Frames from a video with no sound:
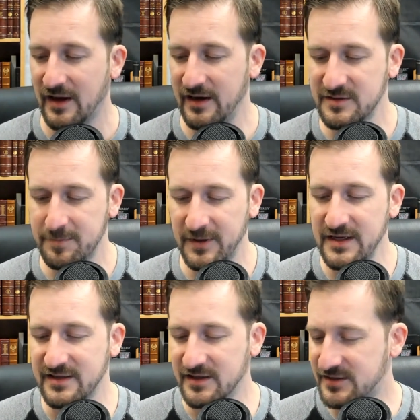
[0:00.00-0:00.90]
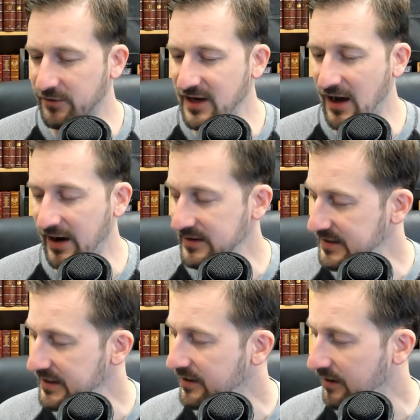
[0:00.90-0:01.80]
is pleasing. So the
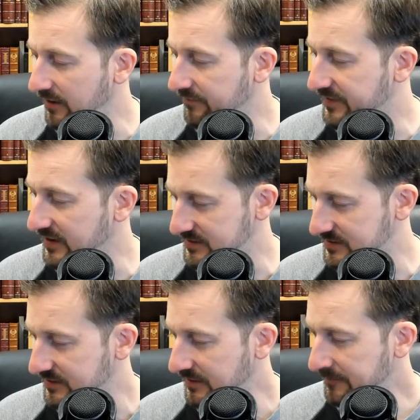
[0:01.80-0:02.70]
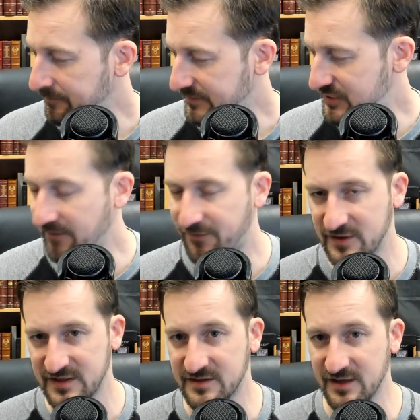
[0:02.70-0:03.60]
idea of this
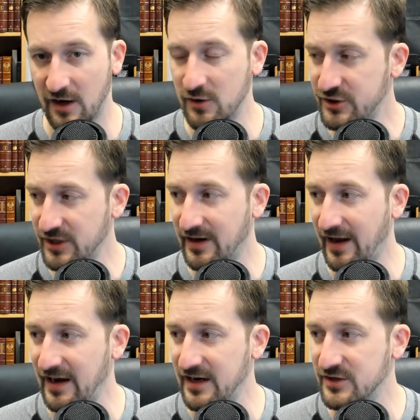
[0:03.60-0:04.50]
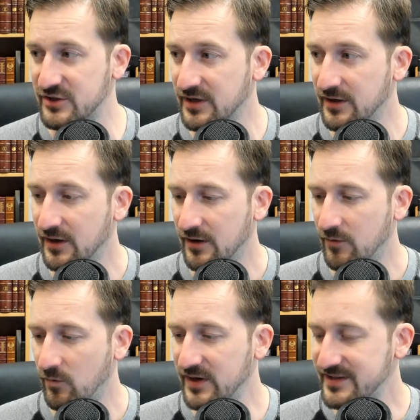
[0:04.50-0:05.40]
Jefferson's Ocean Aged
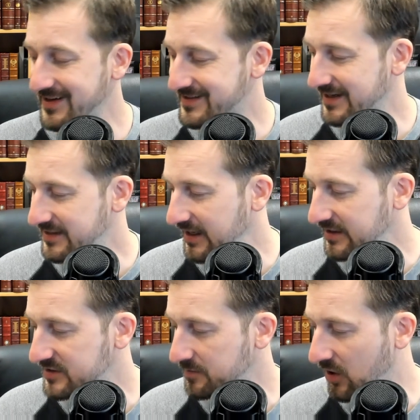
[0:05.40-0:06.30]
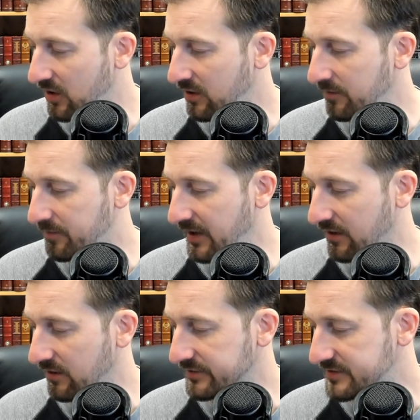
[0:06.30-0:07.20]
whiskey is they take small
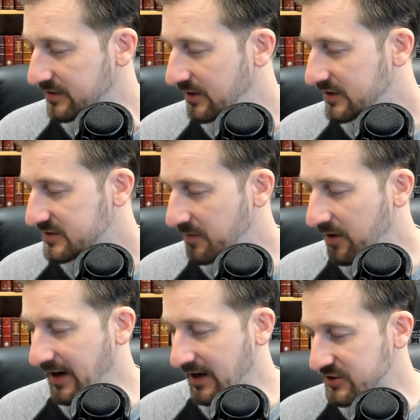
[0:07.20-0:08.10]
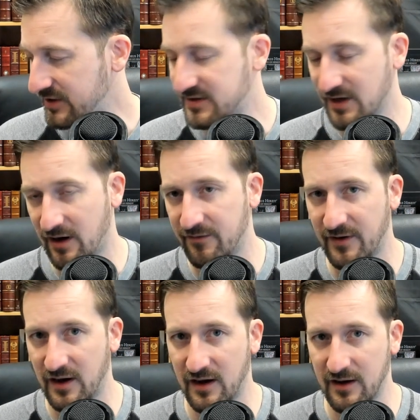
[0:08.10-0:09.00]
batches
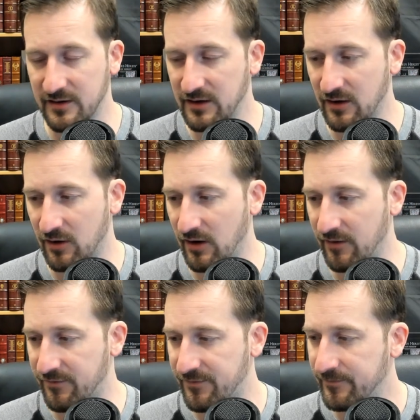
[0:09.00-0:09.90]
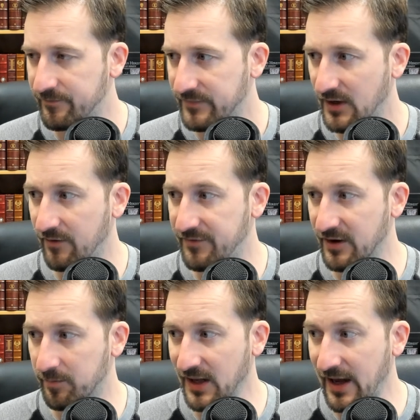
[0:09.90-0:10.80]
of of
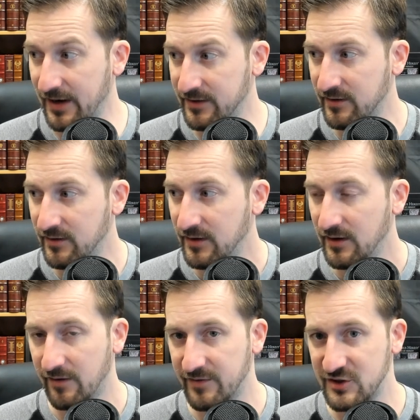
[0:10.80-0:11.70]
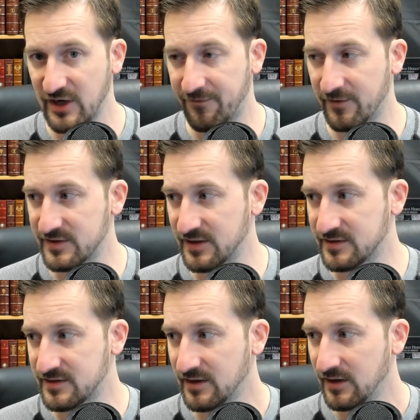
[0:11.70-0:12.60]
their blend, the
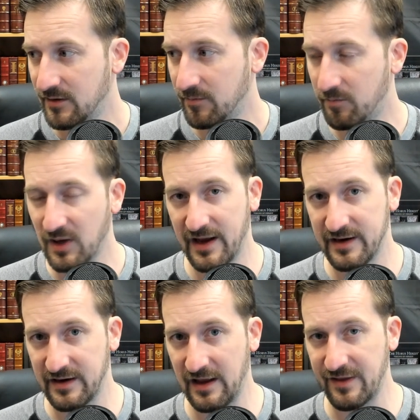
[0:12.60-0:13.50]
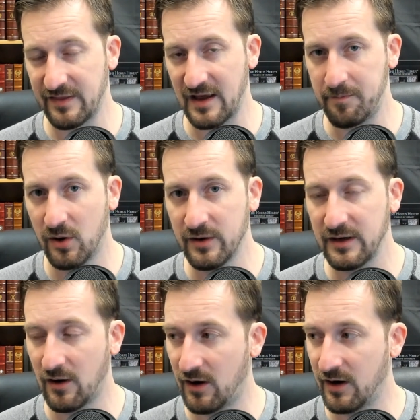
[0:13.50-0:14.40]
Jefferson's blend, and then they
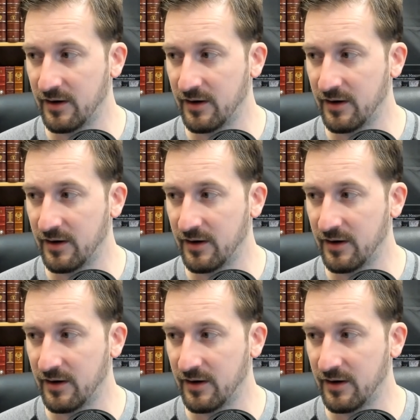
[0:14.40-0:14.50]
take